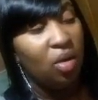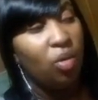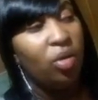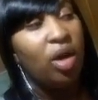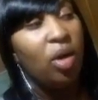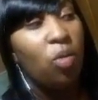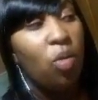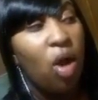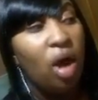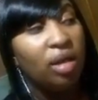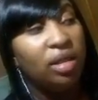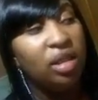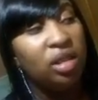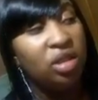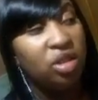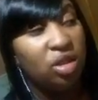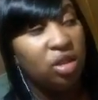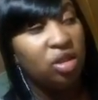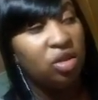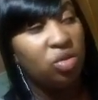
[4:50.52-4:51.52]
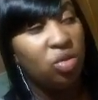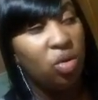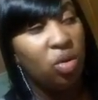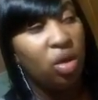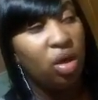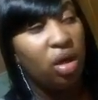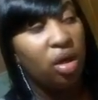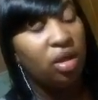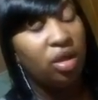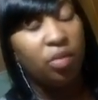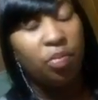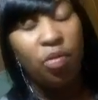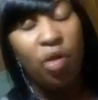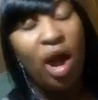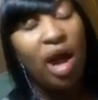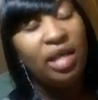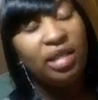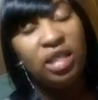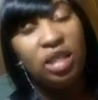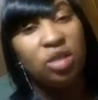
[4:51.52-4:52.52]
when I walked into the store, the
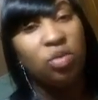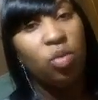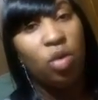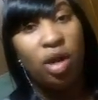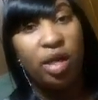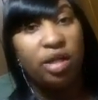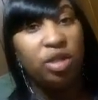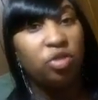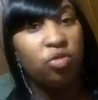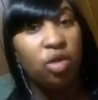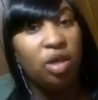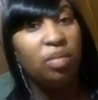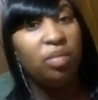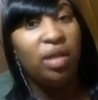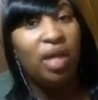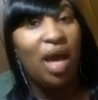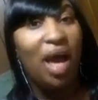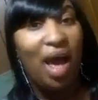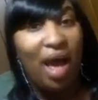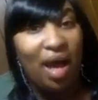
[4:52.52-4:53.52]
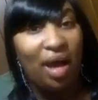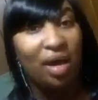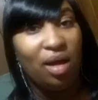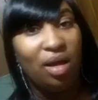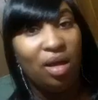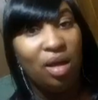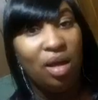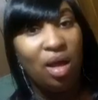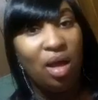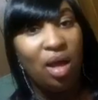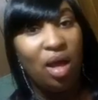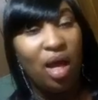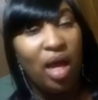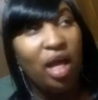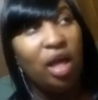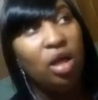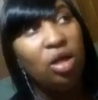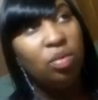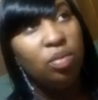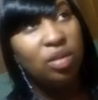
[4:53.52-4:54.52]
prices were extremely high.
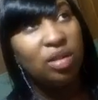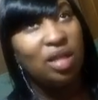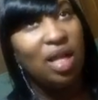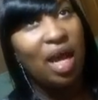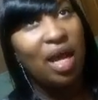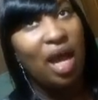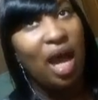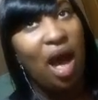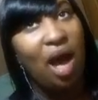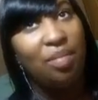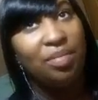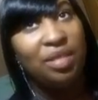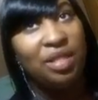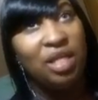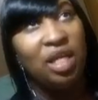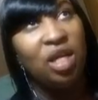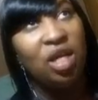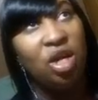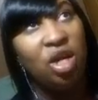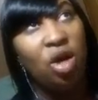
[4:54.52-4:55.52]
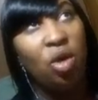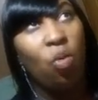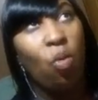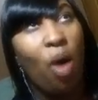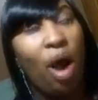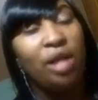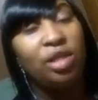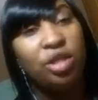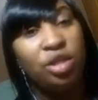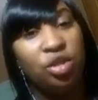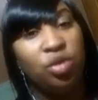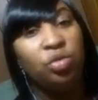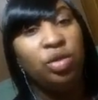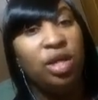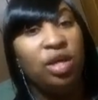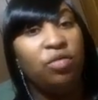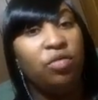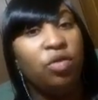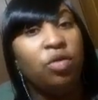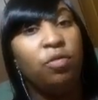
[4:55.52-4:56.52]
And it was like I'm sitting here watching you
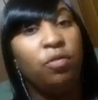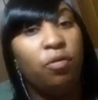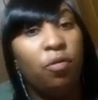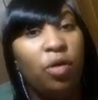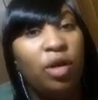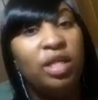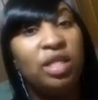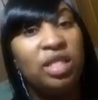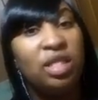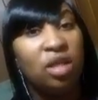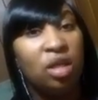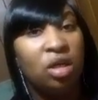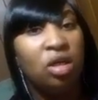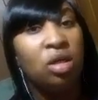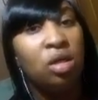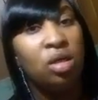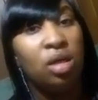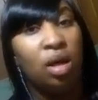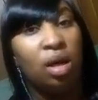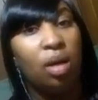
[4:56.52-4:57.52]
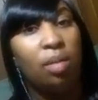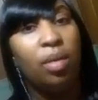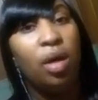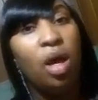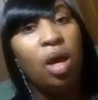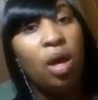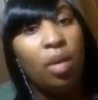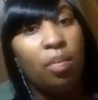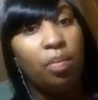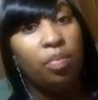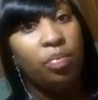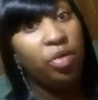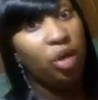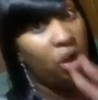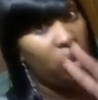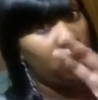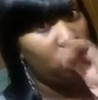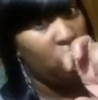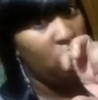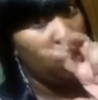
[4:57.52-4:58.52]
give your friends the hookup,
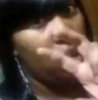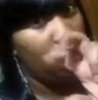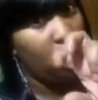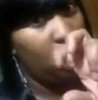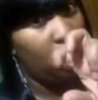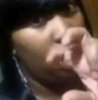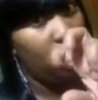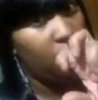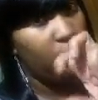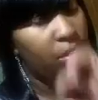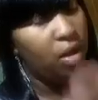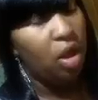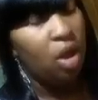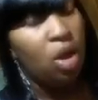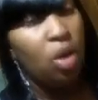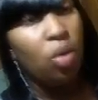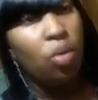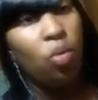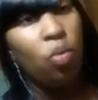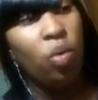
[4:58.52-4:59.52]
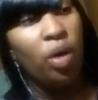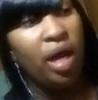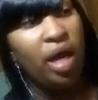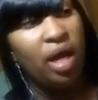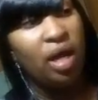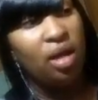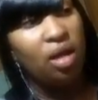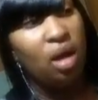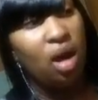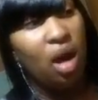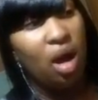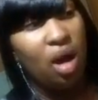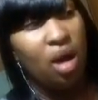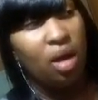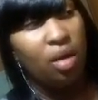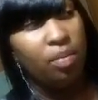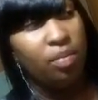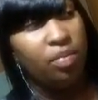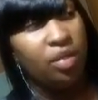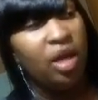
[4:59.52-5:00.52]
the hookup when
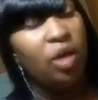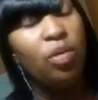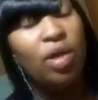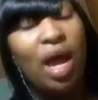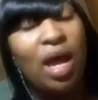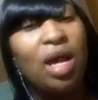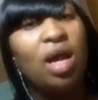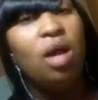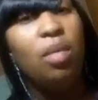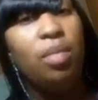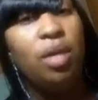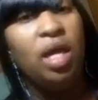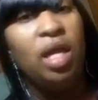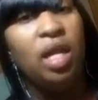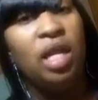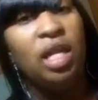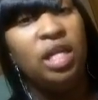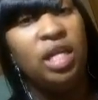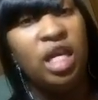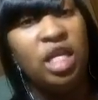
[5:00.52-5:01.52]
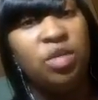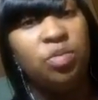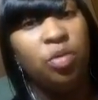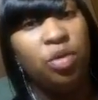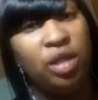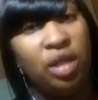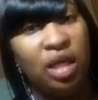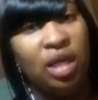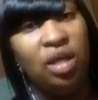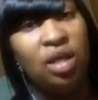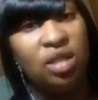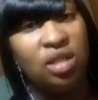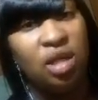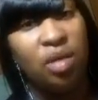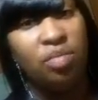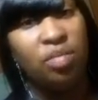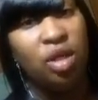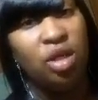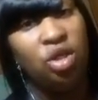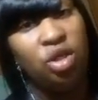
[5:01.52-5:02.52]
um then when I come in in desperate need of
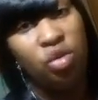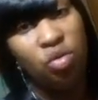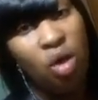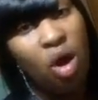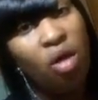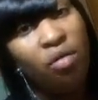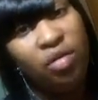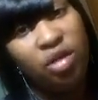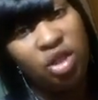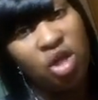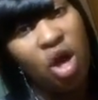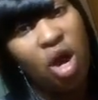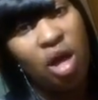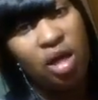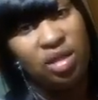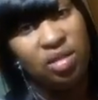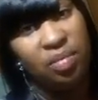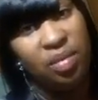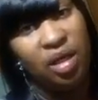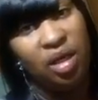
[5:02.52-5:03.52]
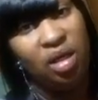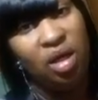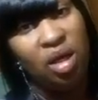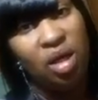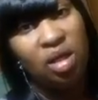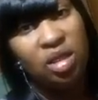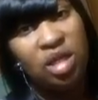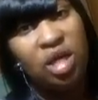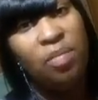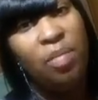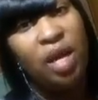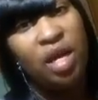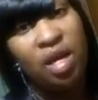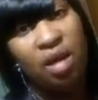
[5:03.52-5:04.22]
something, you overcharge me to